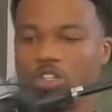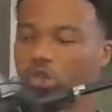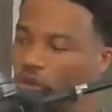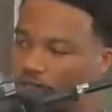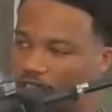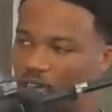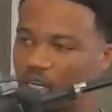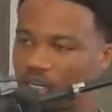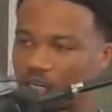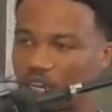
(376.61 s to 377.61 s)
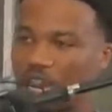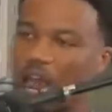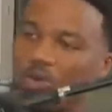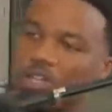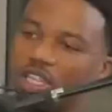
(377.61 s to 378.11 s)
do things
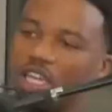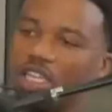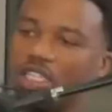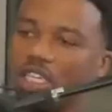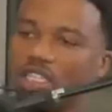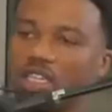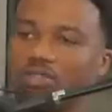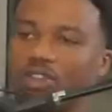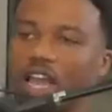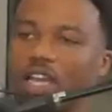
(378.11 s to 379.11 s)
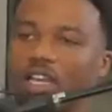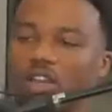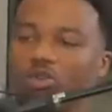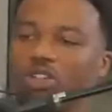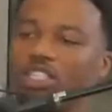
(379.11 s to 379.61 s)
not with the intention of like
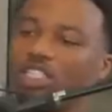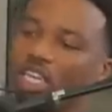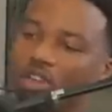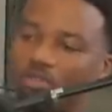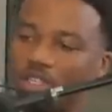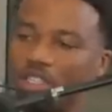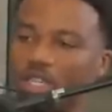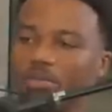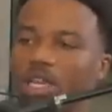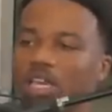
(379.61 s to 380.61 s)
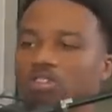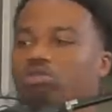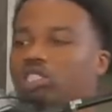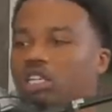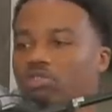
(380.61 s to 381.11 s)
receiving shit, man. Do
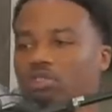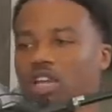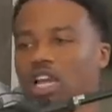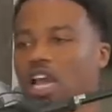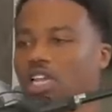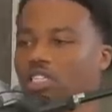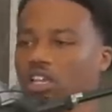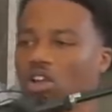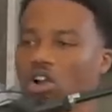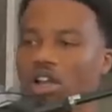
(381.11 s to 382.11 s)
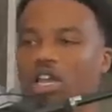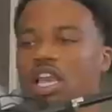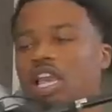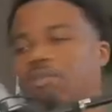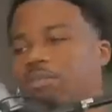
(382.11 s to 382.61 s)
shit from the kindness of your heart.
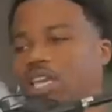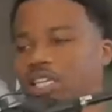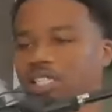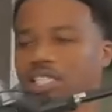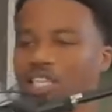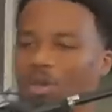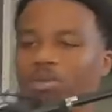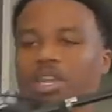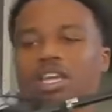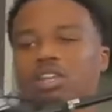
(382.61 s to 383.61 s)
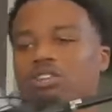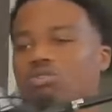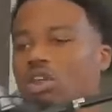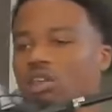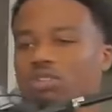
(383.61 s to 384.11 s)
And Meek is the type of nigga to
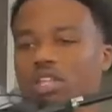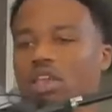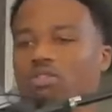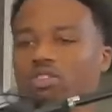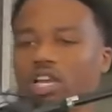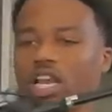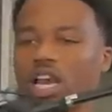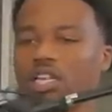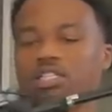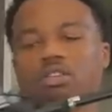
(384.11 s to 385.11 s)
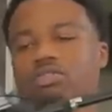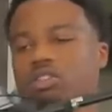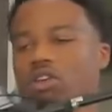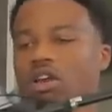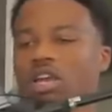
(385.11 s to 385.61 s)
do everything from the kindness of his
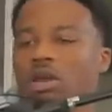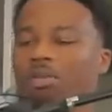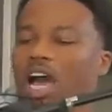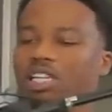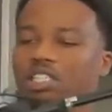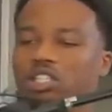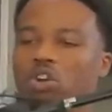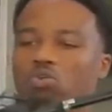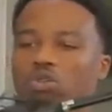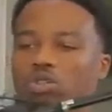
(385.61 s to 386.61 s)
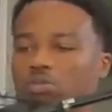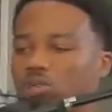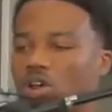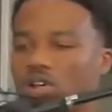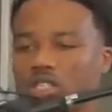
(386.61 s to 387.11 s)
heart. But I just don't want the
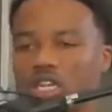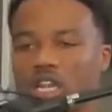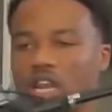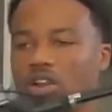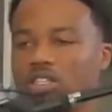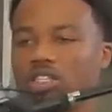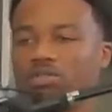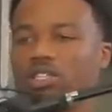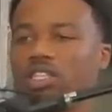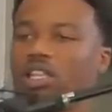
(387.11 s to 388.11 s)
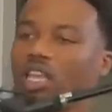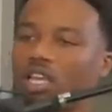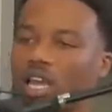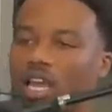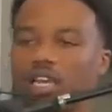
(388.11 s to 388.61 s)
blogs and the narratives to
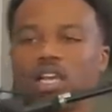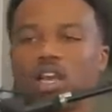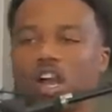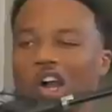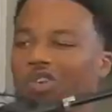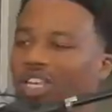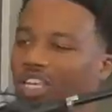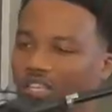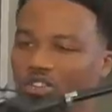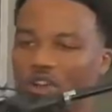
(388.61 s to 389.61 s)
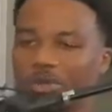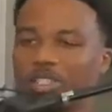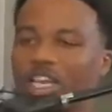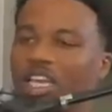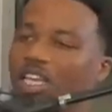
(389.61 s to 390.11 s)
think like, oh he you know what i'm
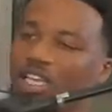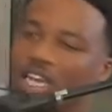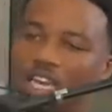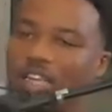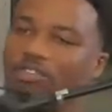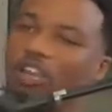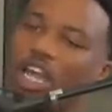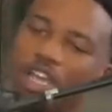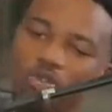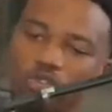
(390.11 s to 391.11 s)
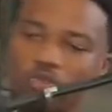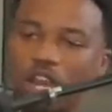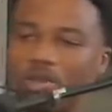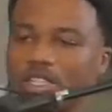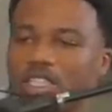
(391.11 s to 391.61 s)
saying he he felt like he was
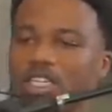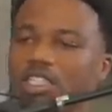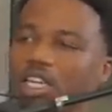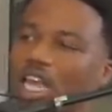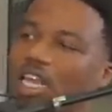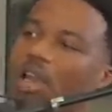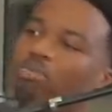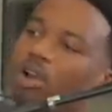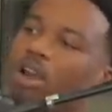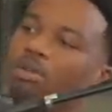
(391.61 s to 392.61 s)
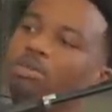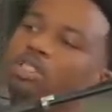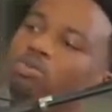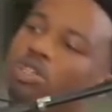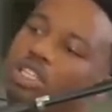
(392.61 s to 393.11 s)
robbed this and this and that that problem
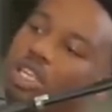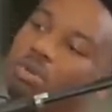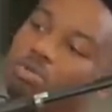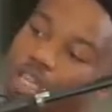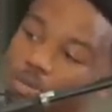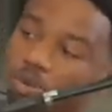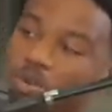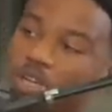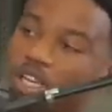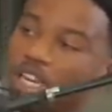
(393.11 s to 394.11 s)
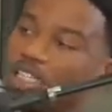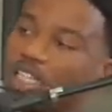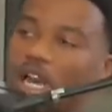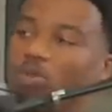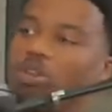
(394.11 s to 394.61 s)
is with them people that's
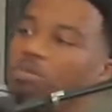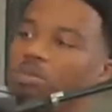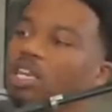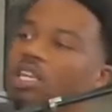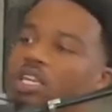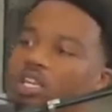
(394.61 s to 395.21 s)
not with me